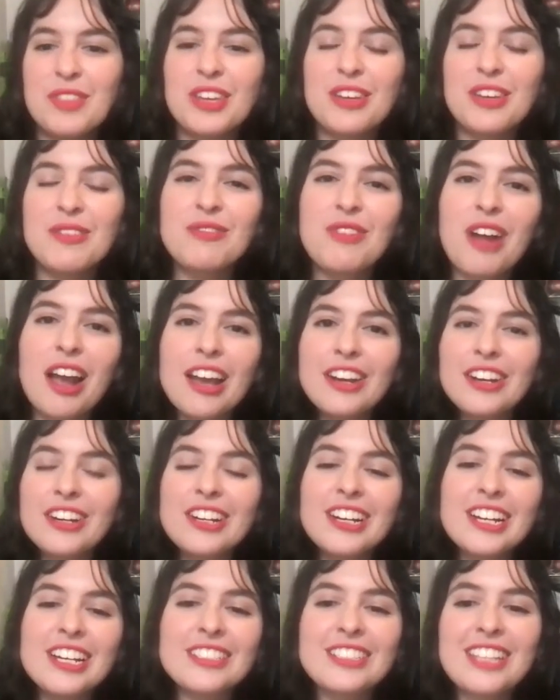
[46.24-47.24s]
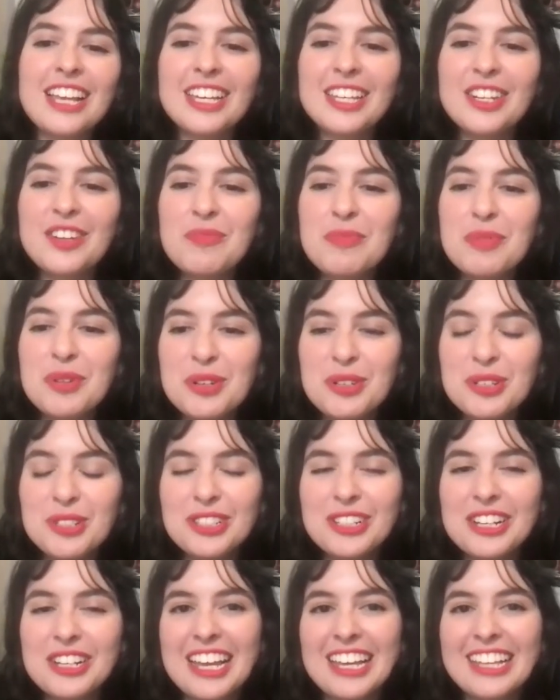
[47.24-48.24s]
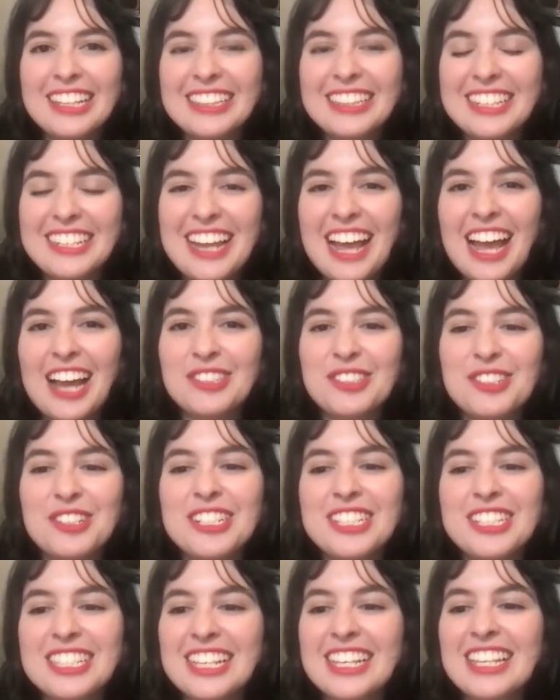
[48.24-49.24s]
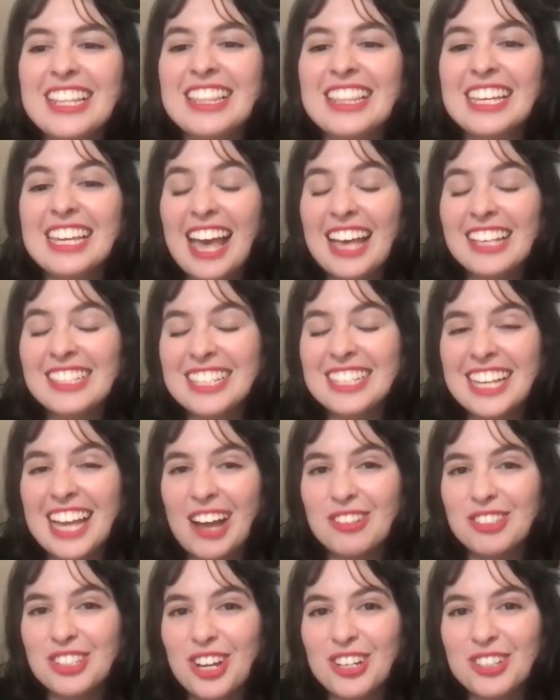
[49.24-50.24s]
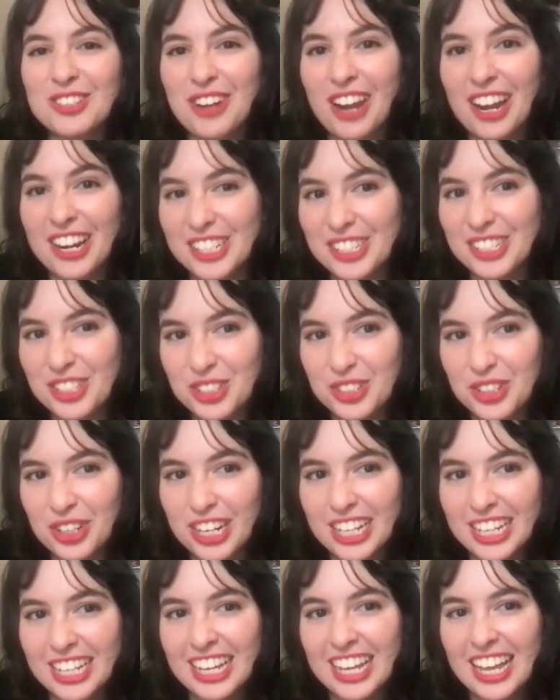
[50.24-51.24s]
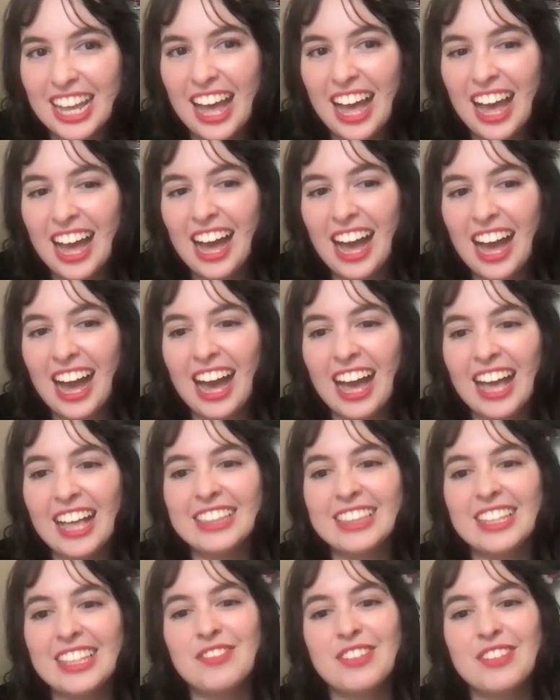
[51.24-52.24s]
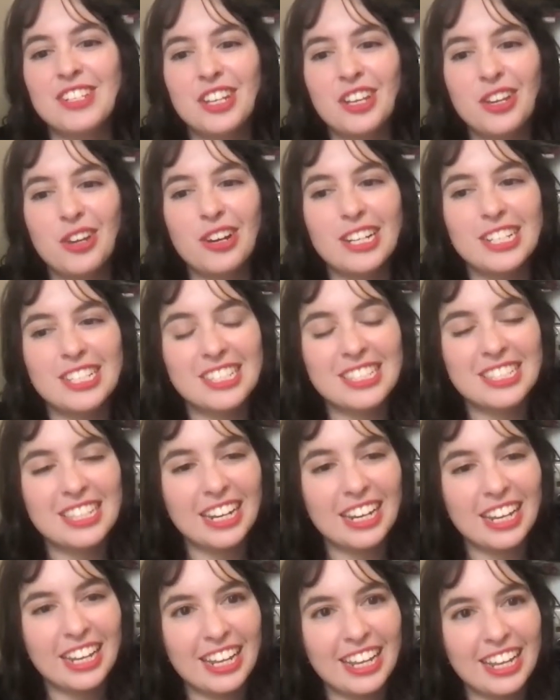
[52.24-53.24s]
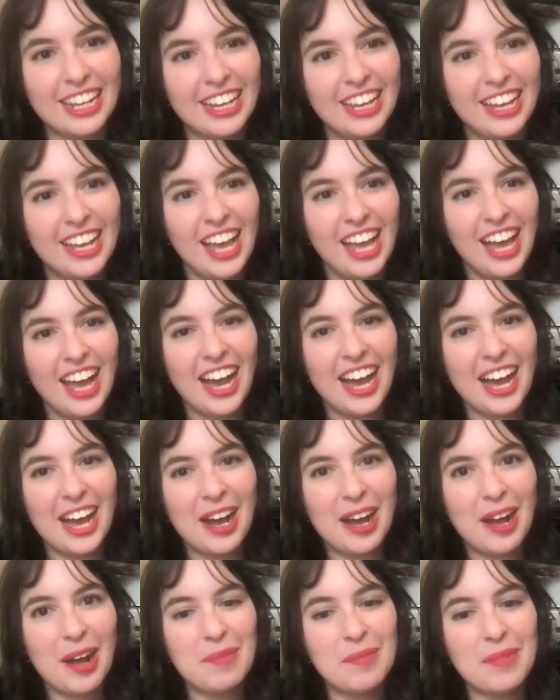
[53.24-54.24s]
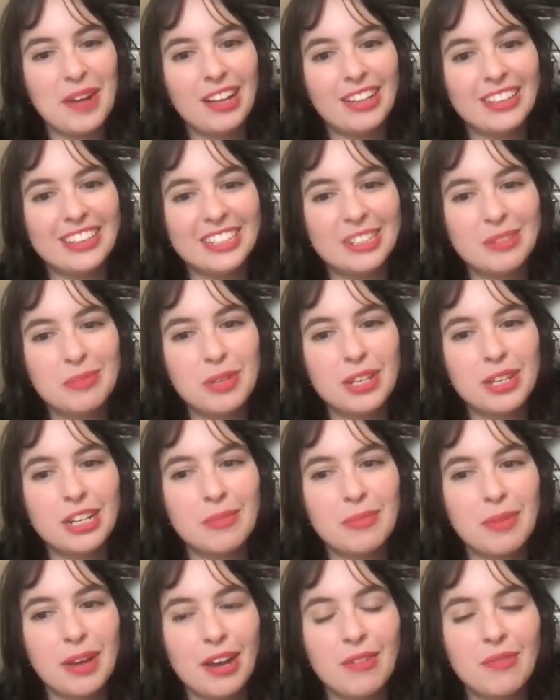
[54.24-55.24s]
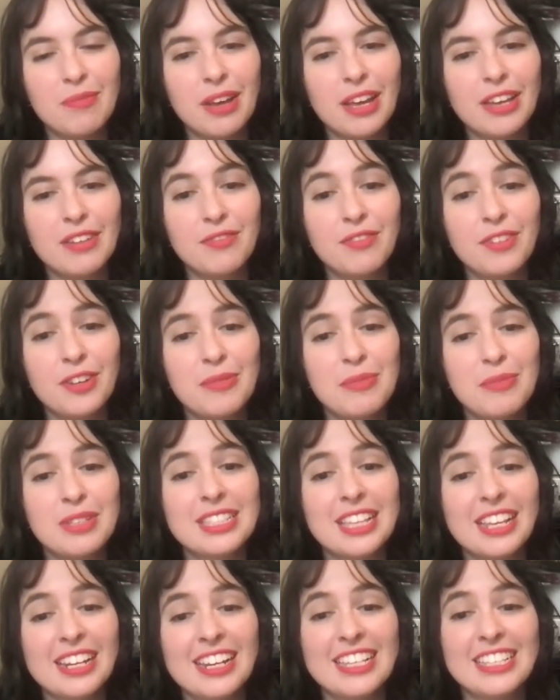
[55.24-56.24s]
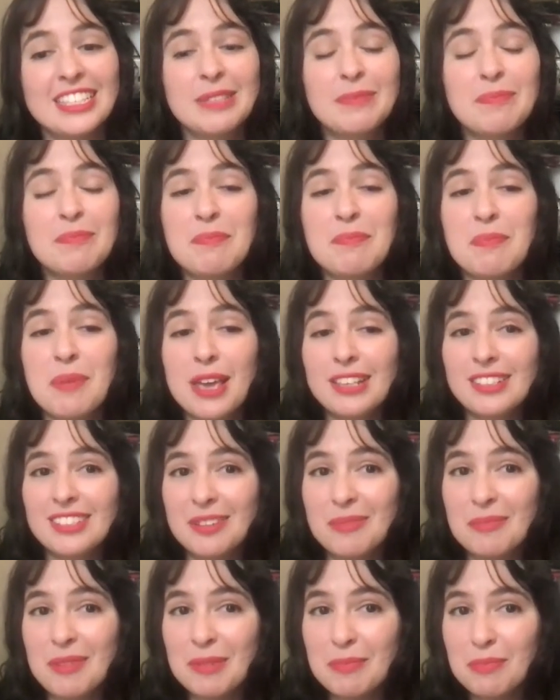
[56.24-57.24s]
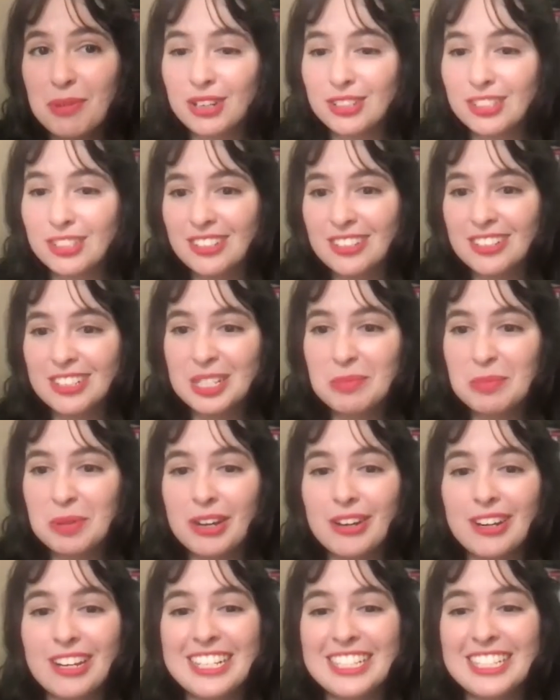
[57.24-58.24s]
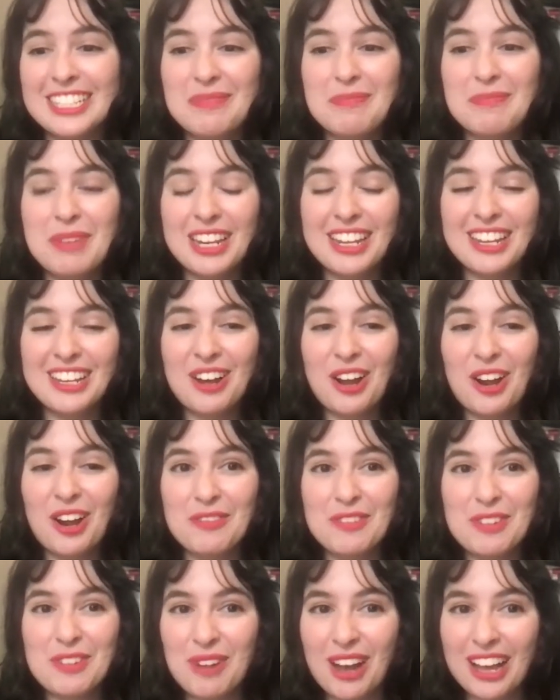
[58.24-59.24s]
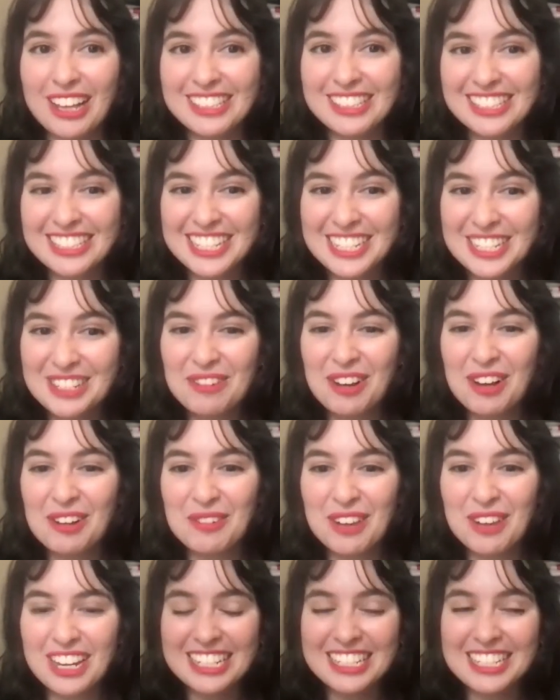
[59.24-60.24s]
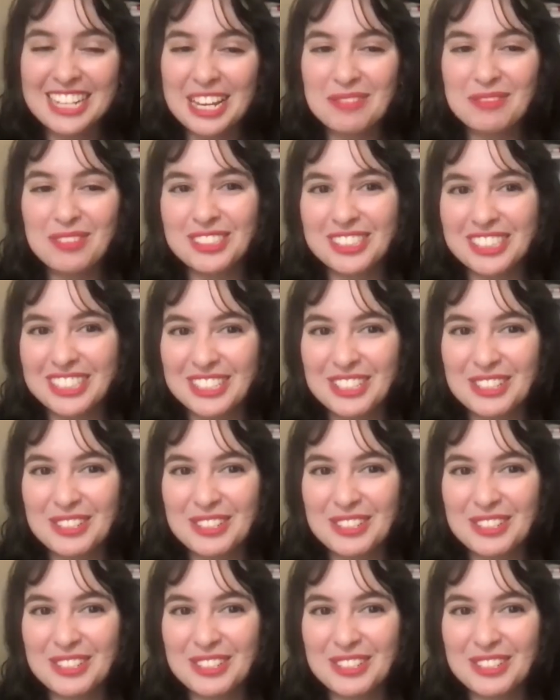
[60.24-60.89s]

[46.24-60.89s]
the writer, executive producer, and lead actress in The Casting Couch on Greenwich Street. I live in New York City. A little bit about my film is that it's based on my personal experience meeting Harvey Weinstein while waiting tables in